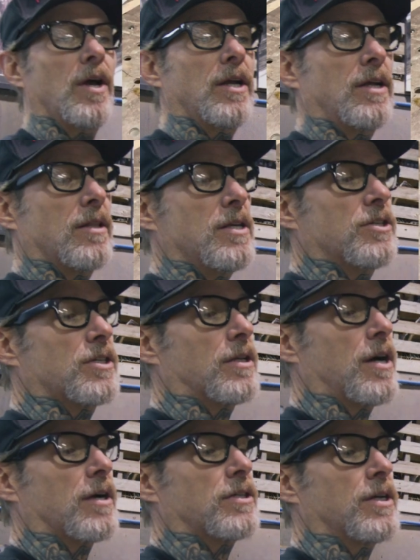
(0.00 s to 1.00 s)
ahead and get these
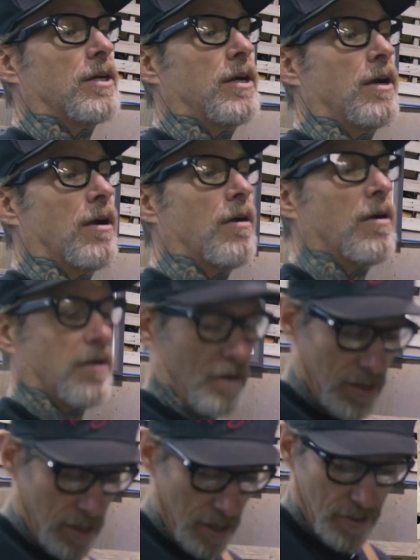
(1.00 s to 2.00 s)
slugs in here,
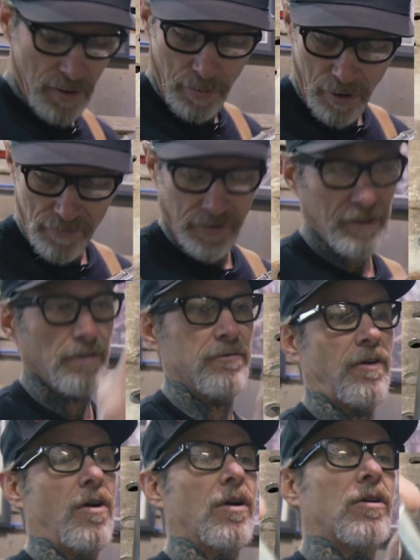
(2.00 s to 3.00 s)
and they're perfectly
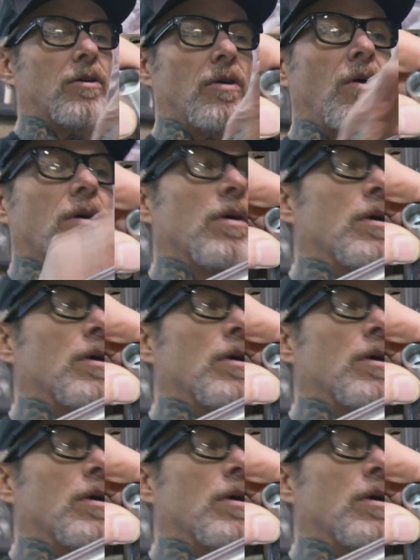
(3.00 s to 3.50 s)
vertical.